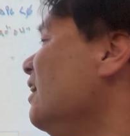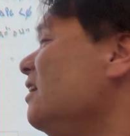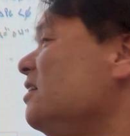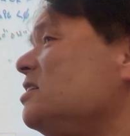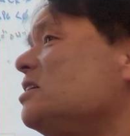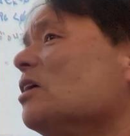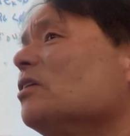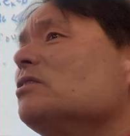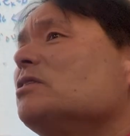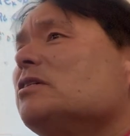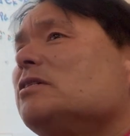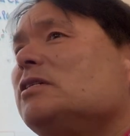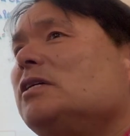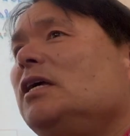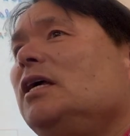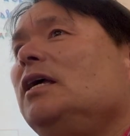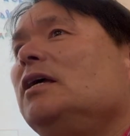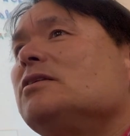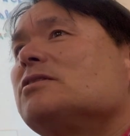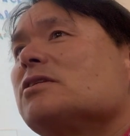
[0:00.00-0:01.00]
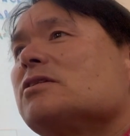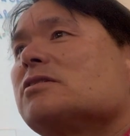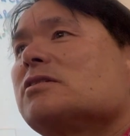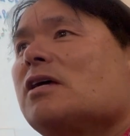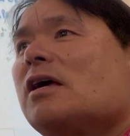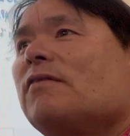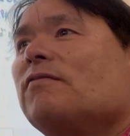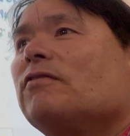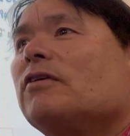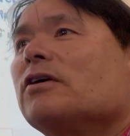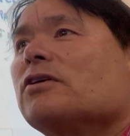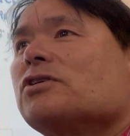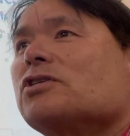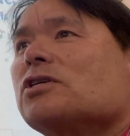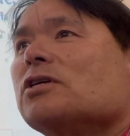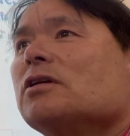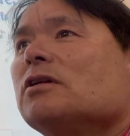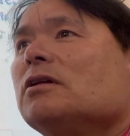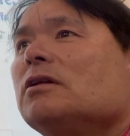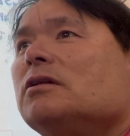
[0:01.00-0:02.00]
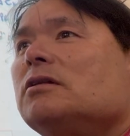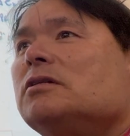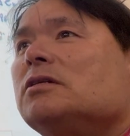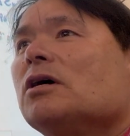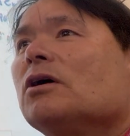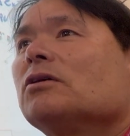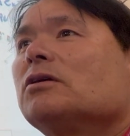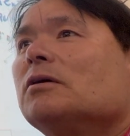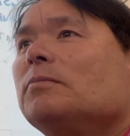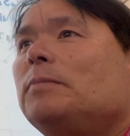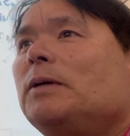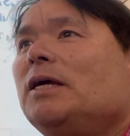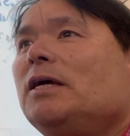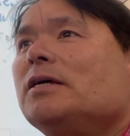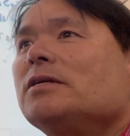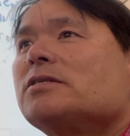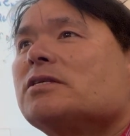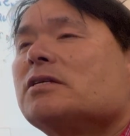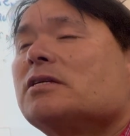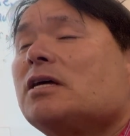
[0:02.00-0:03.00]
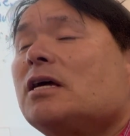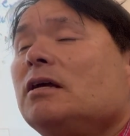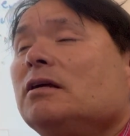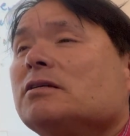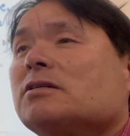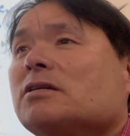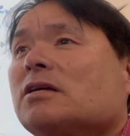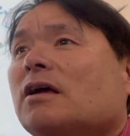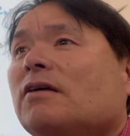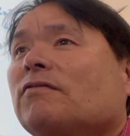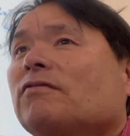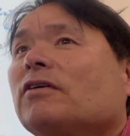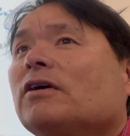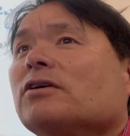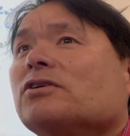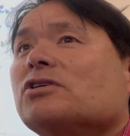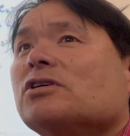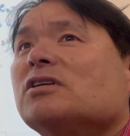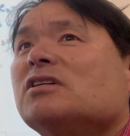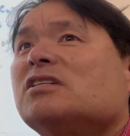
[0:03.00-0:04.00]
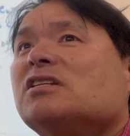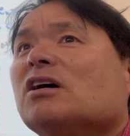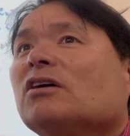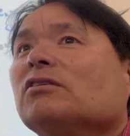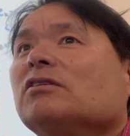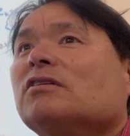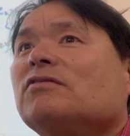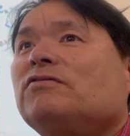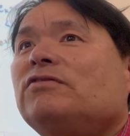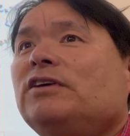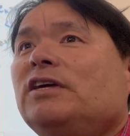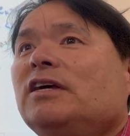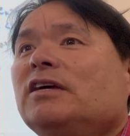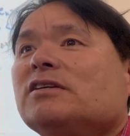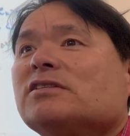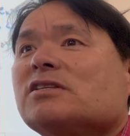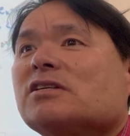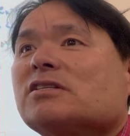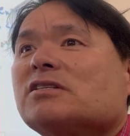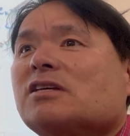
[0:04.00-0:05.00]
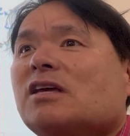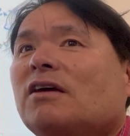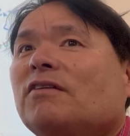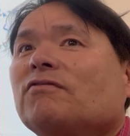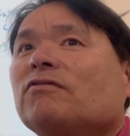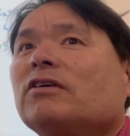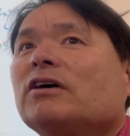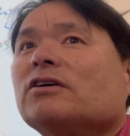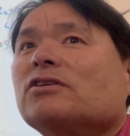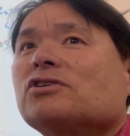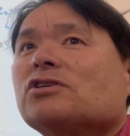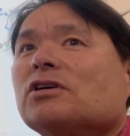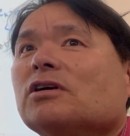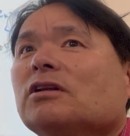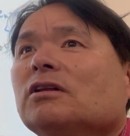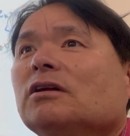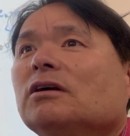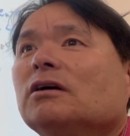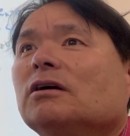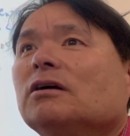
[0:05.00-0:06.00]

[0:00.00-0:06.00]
delta T is a state function, delta P is a state function, delta V is a state function,